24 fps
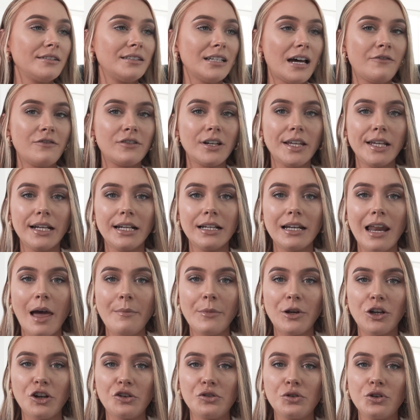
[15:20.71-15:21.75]
definitely
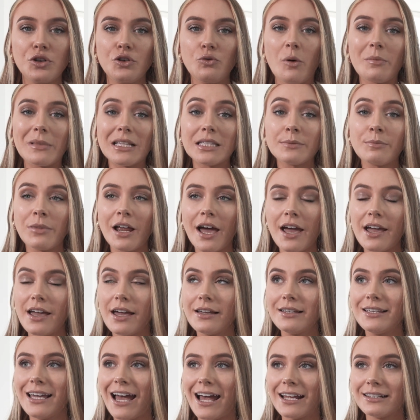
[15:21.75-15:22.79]
let me know who you want me to play
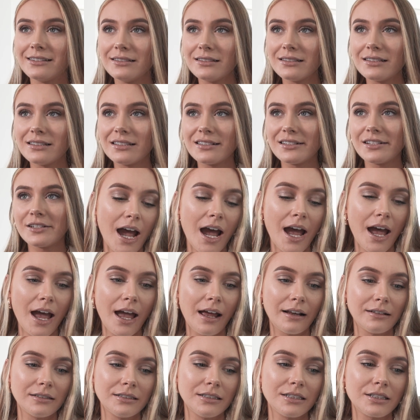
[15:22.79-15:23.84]
against,
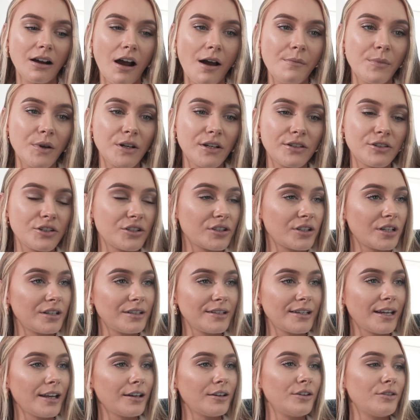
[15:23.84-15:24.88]
and I'm going to just
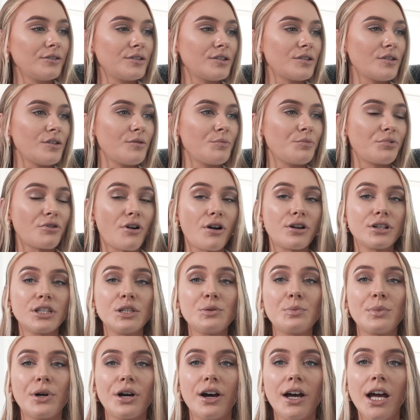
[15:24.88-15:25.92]
continue to
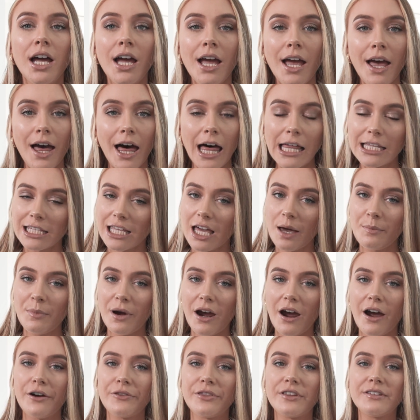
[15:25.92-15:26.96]
prosper and get
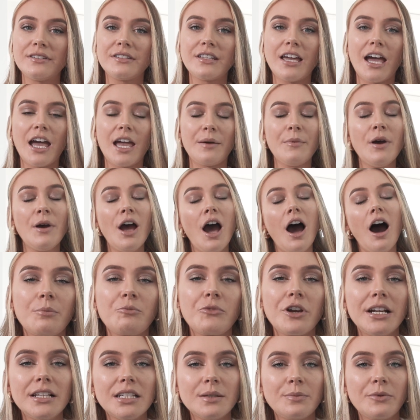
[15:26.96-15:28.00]
better at this game. I'm
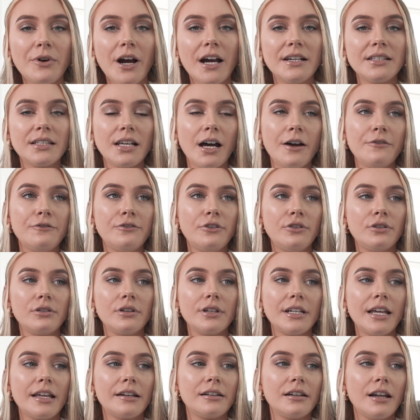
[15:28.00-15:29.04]
really surprised that I've
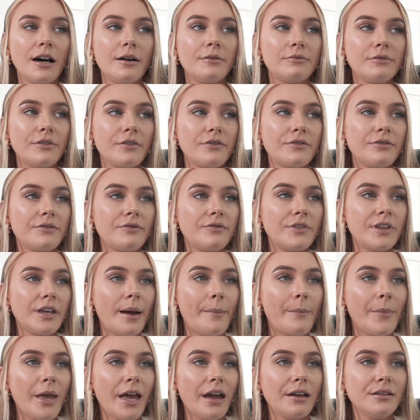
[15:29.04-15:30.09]
fallen in love with the
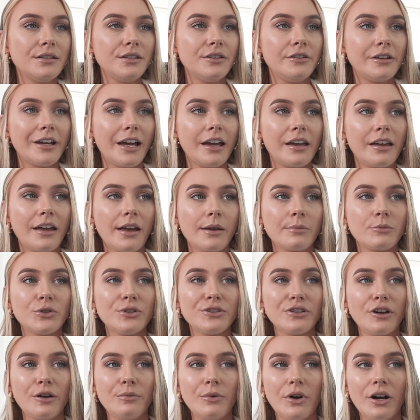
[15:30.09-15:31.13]
NBA 2K game
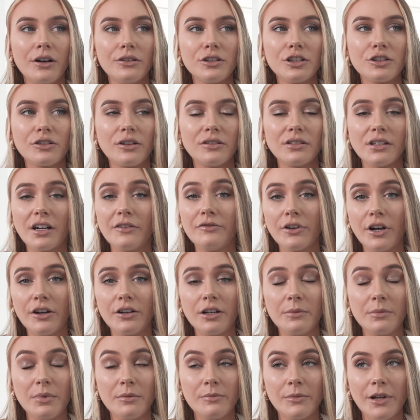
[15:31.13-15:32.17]
so much, because I've
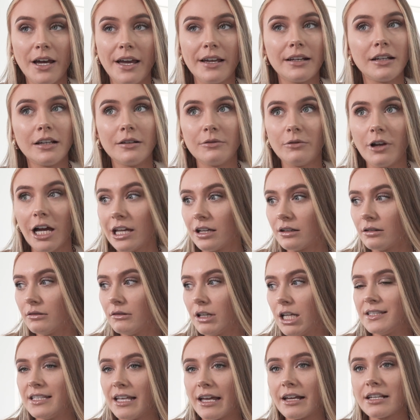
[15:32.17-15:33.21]
only been playing it like
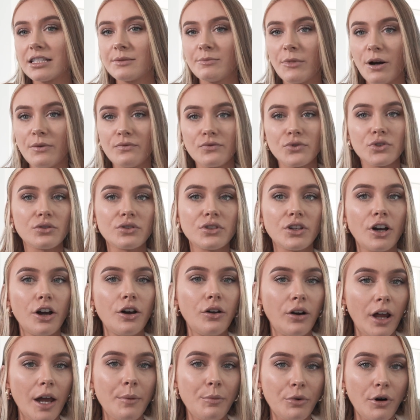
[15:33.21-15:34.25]
6 months or
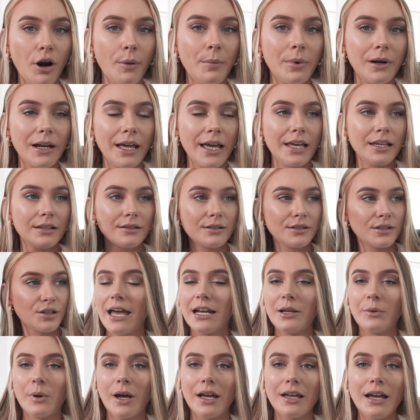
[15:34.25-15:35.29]
so, like properly.
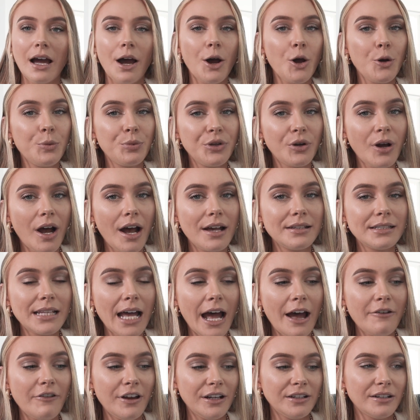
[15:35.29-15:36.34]
Anyway, hope you guys
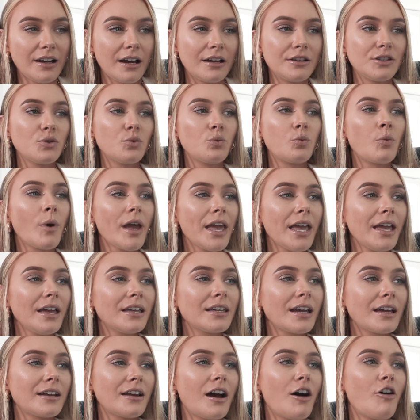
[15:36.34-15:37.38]
have a nice
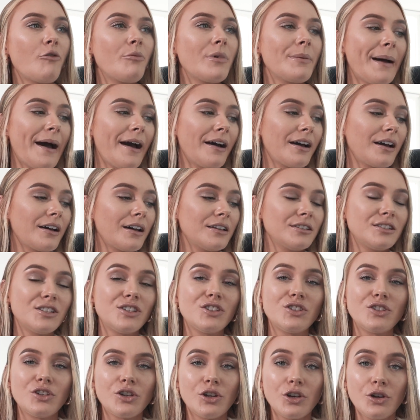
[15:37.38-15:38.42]
week, and I'll be back
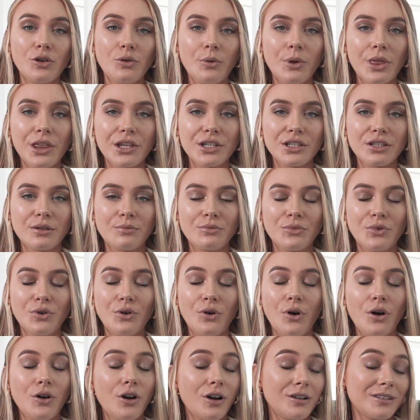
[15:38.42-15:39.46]
soon with some
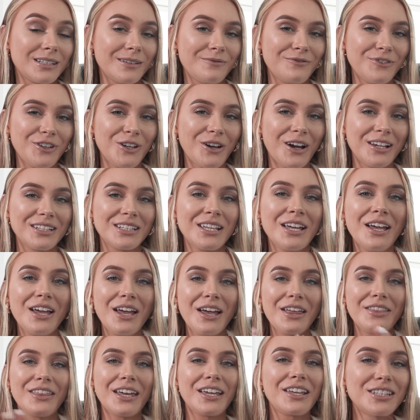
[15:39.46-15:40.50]
more content for you guys.
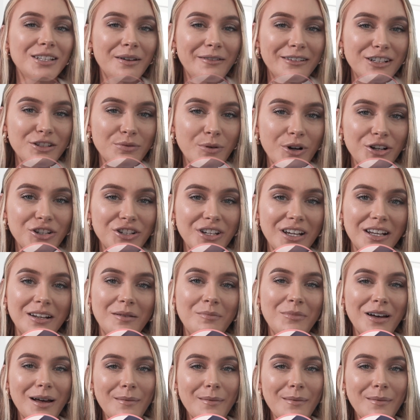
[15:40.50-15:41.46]
Thank you so much for watching, and